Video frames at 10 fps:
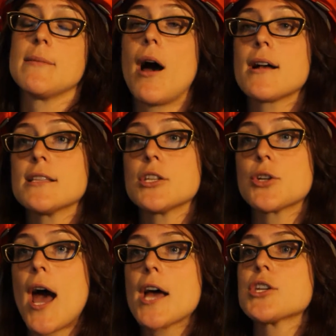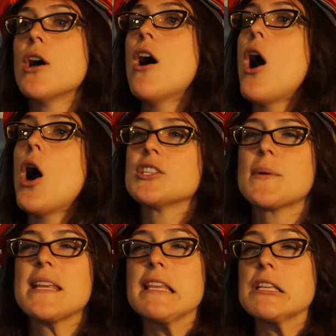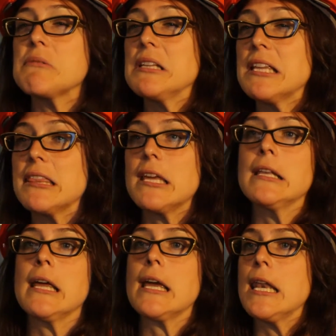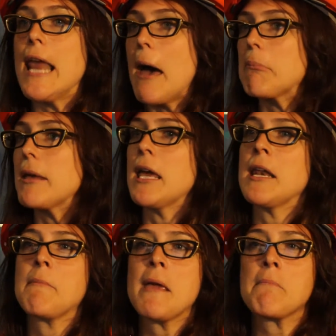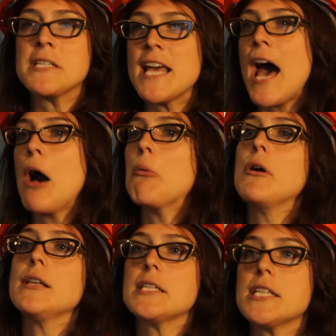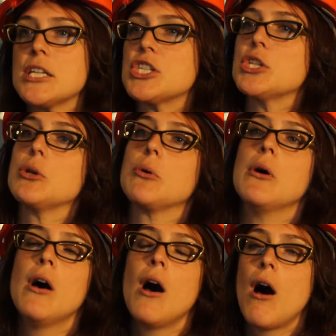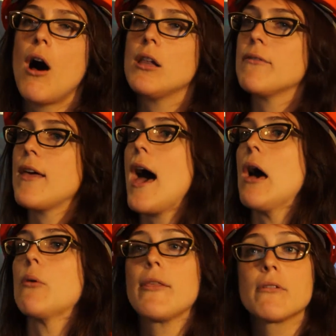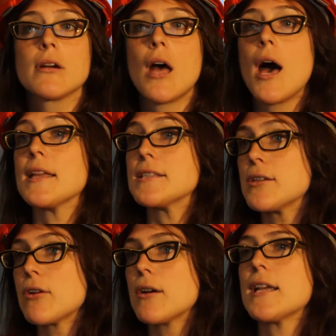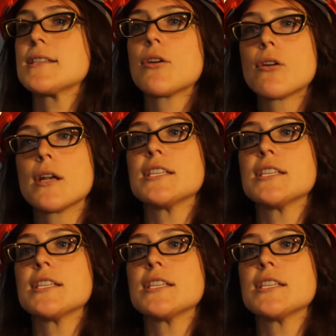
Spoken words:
box in the trash. Also, anything that's really thin, like a napkin, a paper towel, a tissue, all of that, whether or not it's dirty, it's already